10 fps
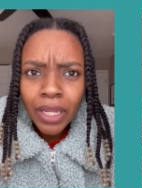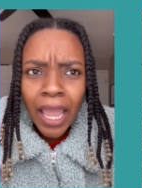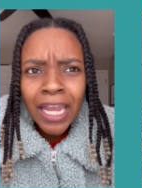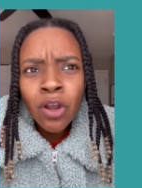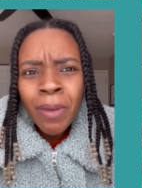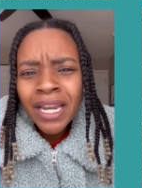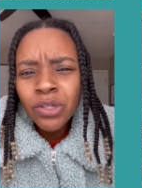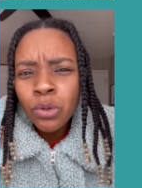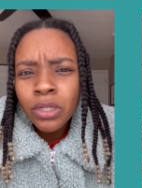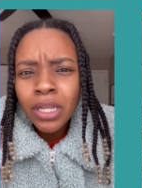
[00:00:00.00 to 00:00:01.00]
ain't nobody
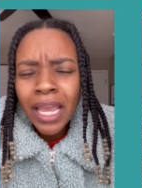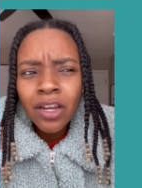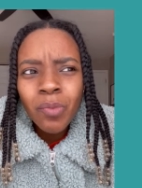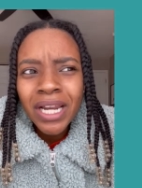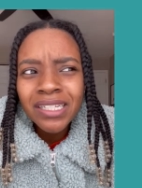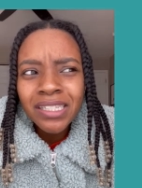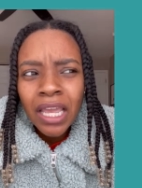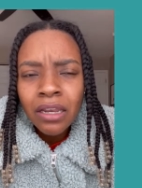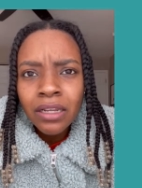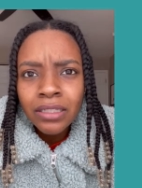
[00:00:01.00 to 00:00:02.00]
doing nothing, ain't nobody
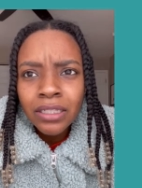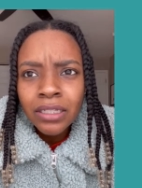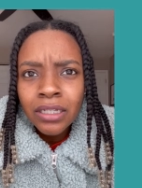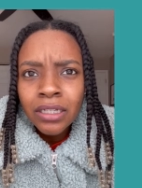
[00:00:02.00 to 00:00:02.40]
saying nothing.